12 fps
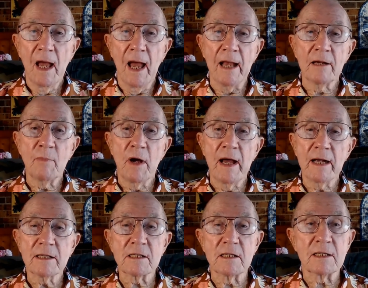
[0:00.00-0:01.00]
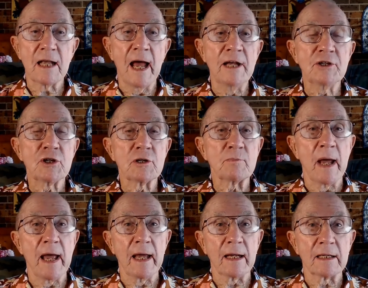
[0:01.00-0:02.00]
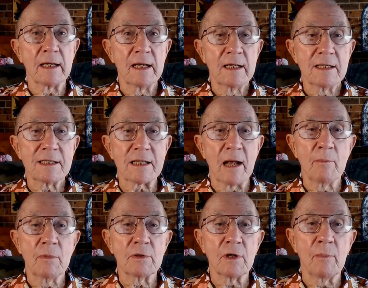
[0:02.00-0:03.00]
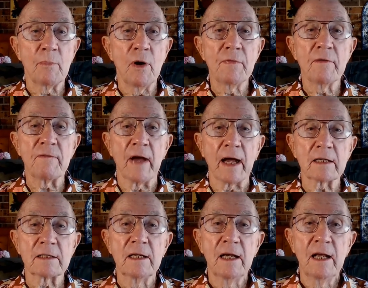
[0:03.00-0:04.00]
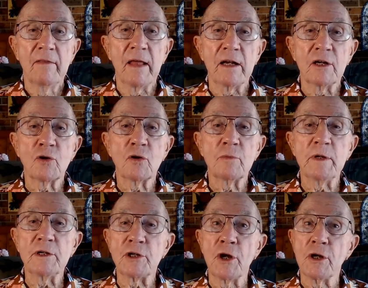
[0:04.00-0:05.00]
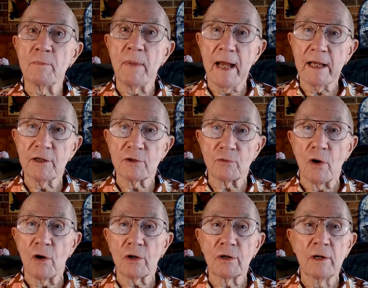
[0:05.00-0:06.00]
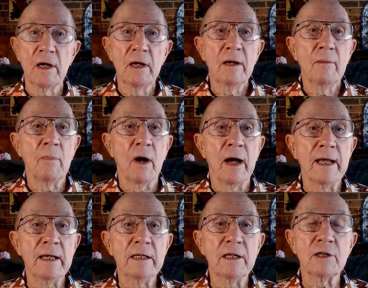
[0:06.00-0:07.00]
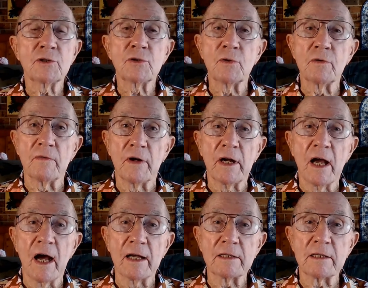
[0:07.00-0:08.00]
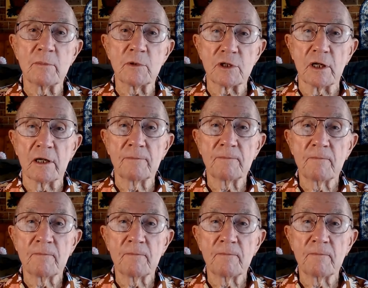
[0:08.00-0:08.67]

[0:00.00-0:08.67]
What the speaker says: And by accident, ancient man stumbled upon the fact that it could be turned back into rock by heating it to a very high temperature.